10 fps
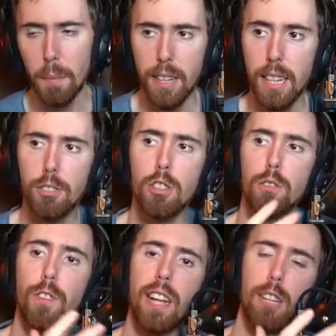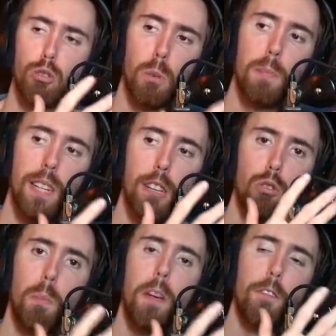this
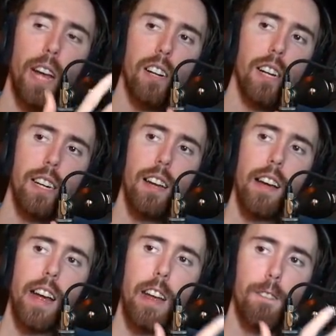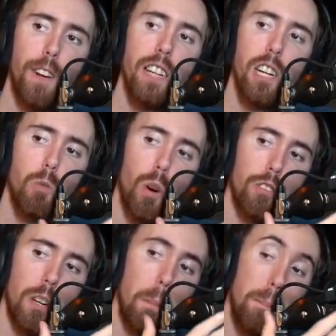would be Valen if Valen
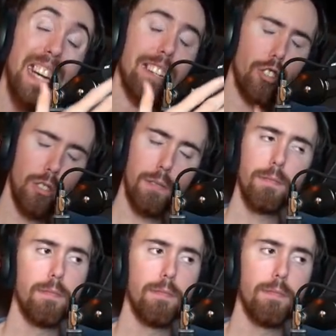wasn't a bitch.